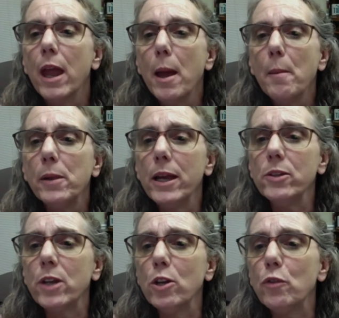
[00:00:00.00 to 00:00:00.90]

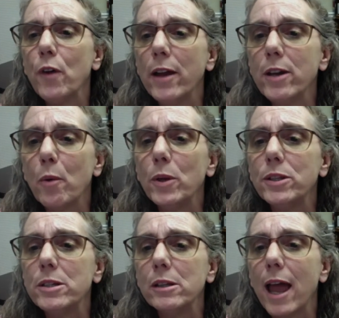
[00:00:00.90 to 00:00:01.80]
Please, can you find out what
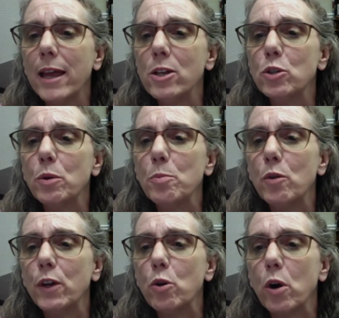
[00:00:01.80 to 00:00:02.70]
the delay is with
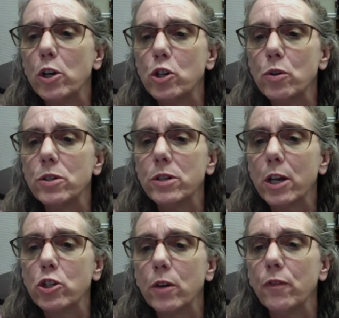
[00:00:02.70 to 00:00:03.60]
moving court
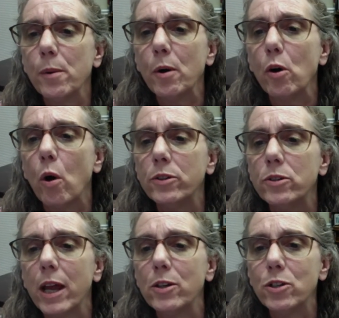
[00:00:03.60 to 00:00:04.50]
jurisdiction from our old
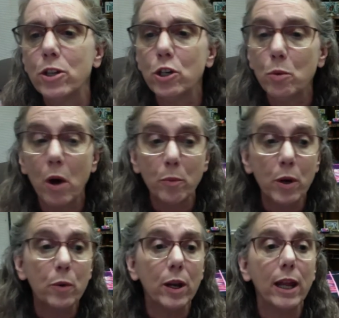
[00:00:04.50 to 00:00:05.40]
state to the new one
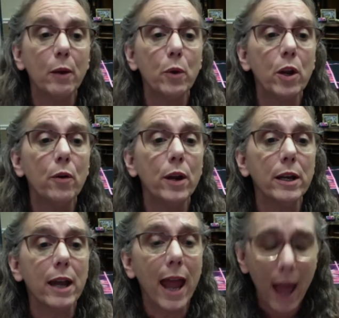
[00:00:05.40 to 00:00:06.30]
we are
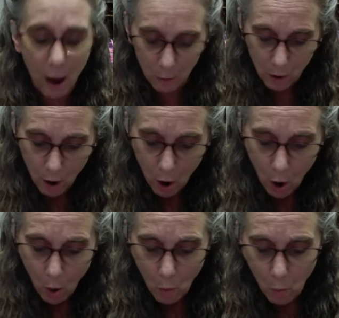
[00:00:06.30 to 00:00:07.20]
in now?
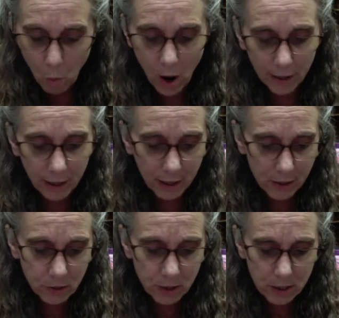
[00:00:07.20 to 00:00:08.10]
What
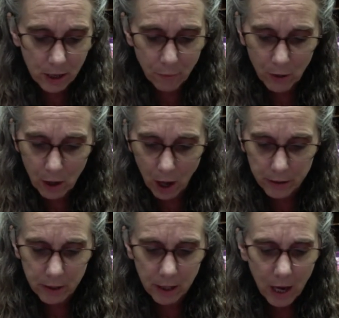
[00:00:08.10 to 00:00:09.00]
is the
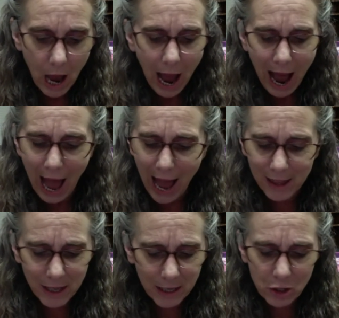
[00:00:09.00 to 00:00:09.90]
difficulty? I
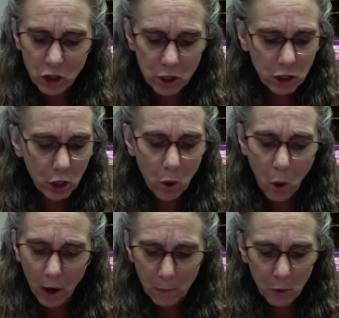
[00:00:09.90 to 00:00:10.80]
think it's just the
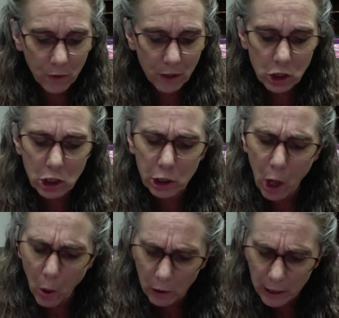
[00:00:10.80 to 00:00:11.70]
court moving
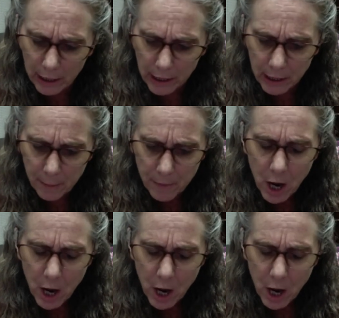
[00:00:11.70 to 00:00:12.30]
slowly.